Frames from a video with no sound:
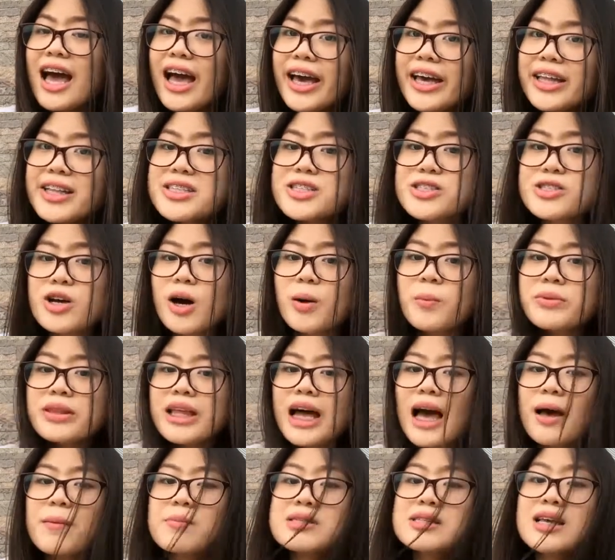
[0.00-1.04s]
and
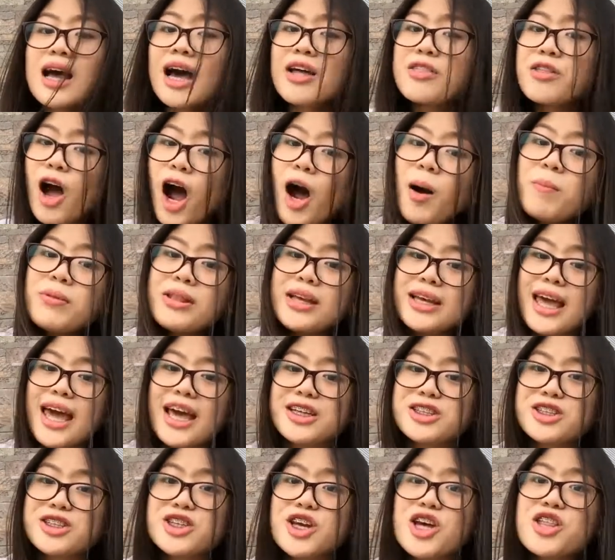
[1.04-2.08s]
sometimes an
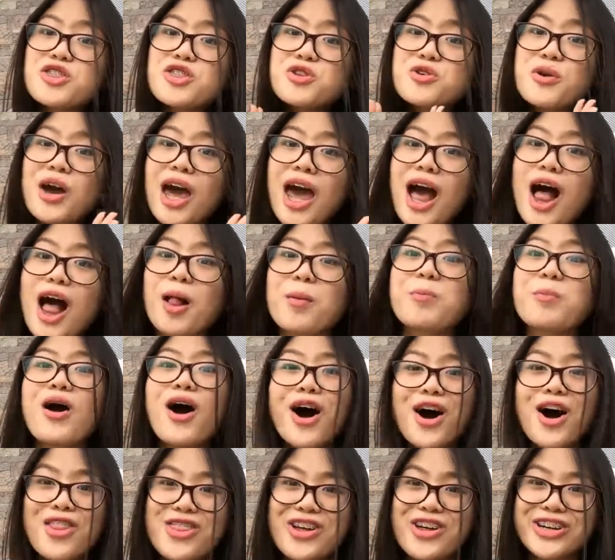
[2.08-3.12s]
obligation to help
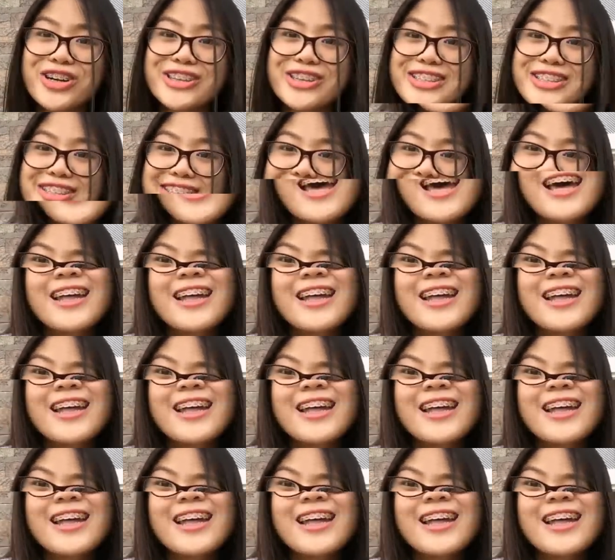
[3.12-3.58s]
others.